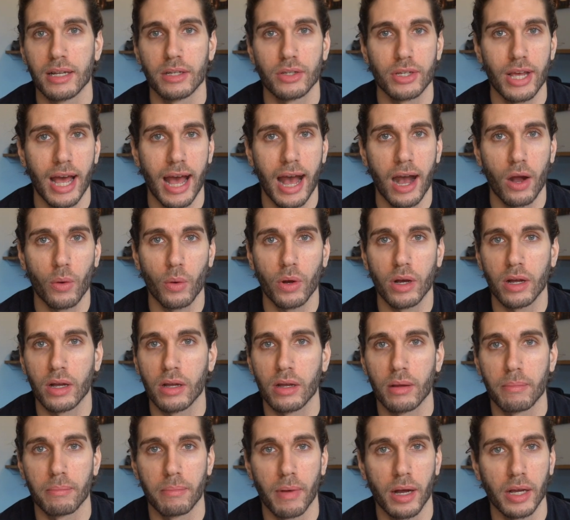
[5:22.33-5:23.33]

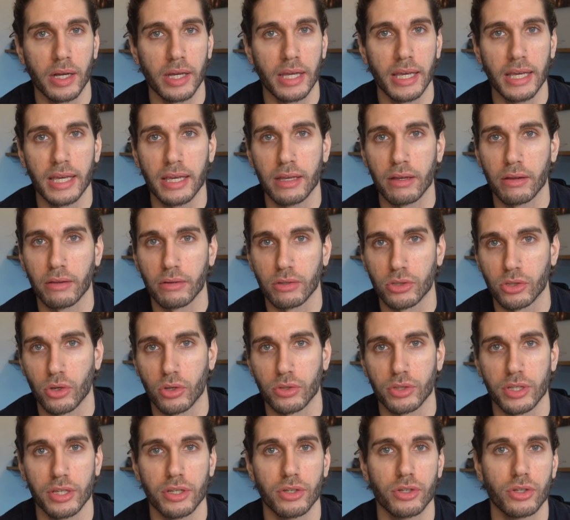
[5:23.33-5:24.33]
tower, monkey,
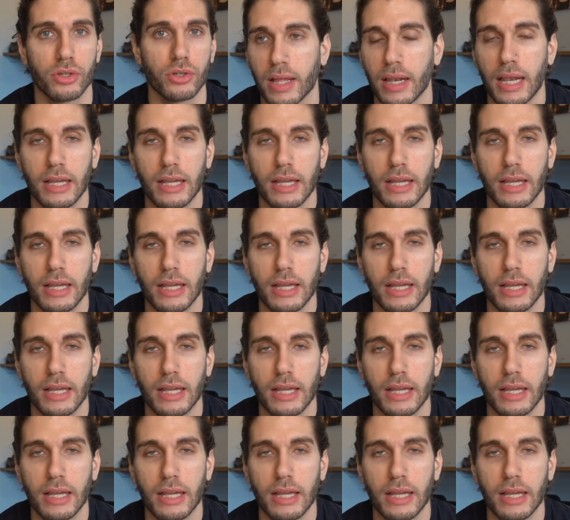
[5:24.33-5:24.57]
sausage.